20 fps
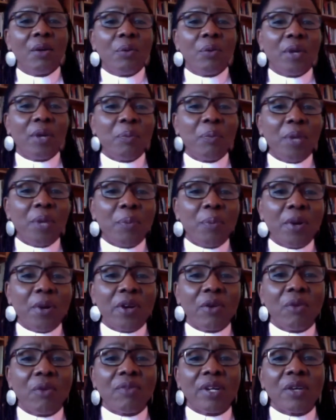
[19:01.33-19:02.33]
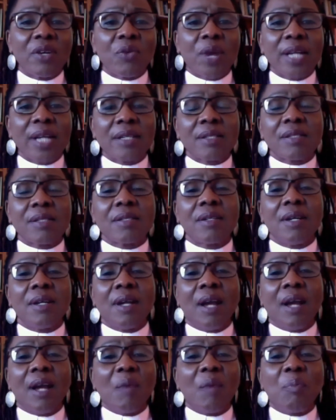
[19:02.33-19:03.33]
we are papering over cracks,
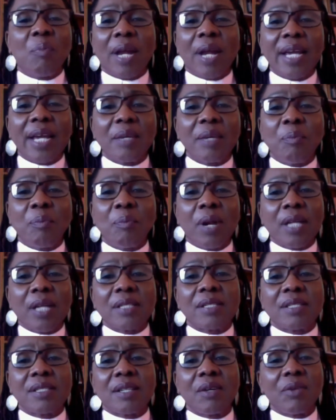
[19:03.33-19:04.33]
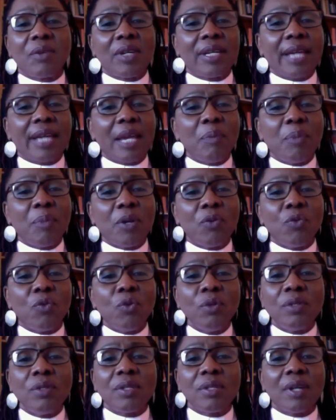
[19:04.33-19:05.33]
applying a plaster on a gaping
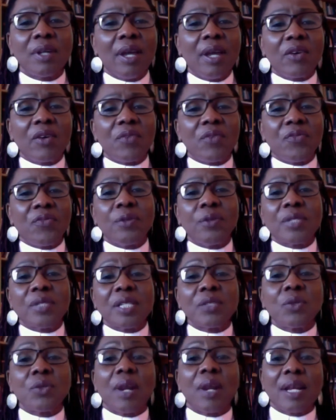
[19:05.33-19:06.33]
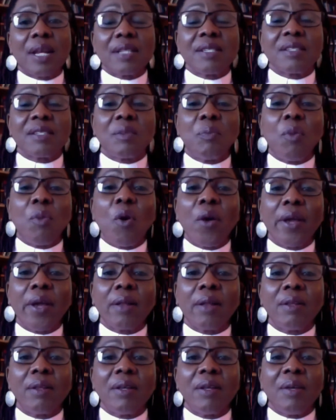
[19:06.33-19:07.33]
wound, refusing to lance the
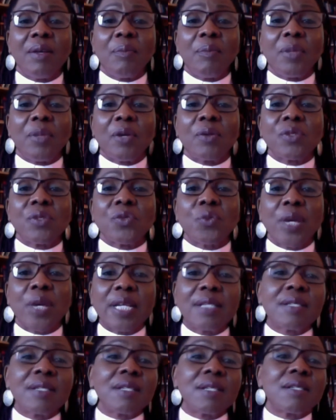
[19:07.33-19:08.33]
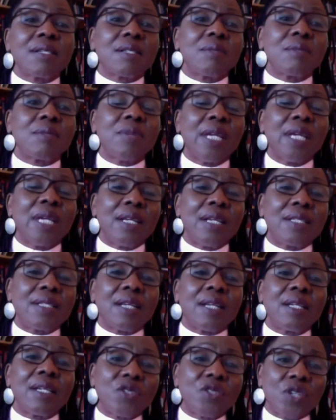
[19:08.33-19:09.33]
boil, because racism is an
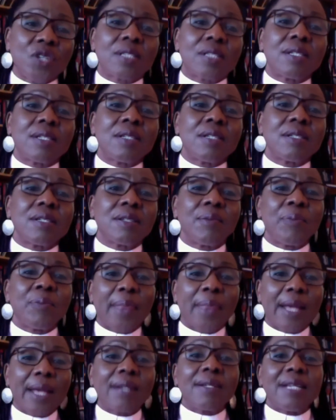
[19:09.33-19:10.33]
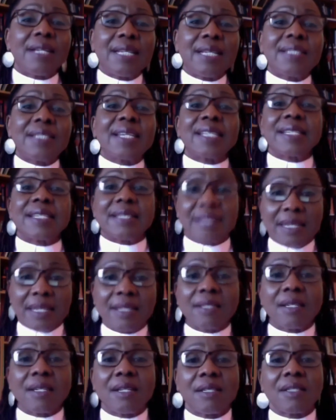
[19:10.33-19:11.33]
injustice and its
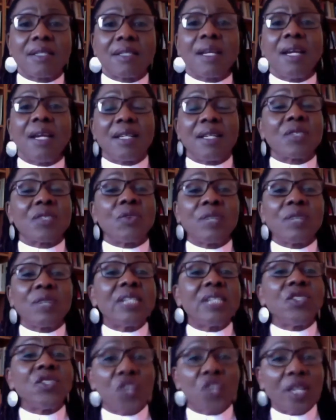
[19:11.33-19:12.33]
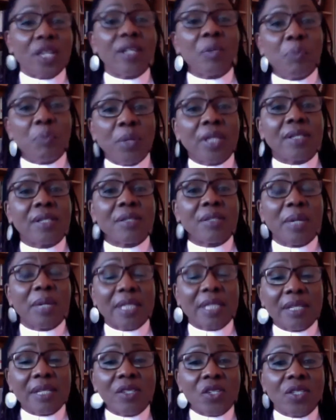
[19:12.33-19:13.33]
existence does not engender peace,
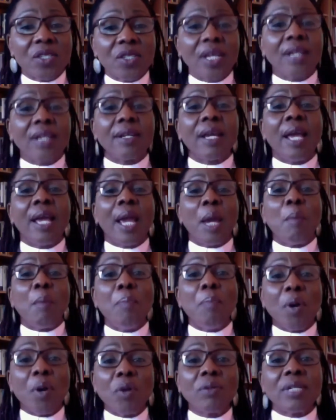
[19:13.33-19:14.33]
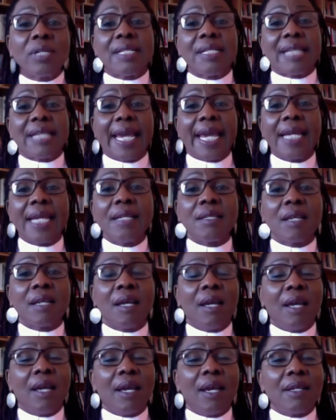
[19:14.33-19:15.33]
but instead emboldens hate
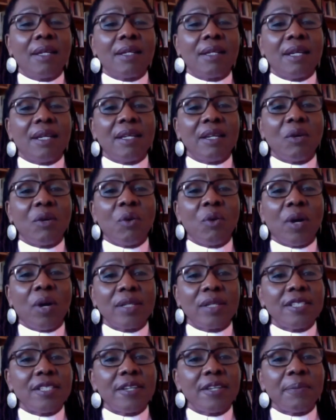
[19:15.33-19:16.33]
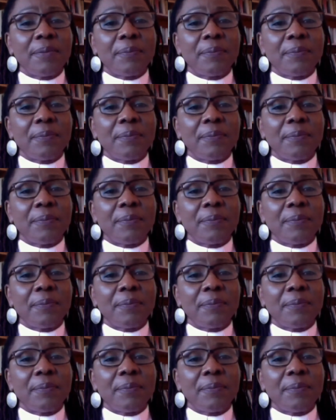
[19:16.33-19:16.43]
and inequality.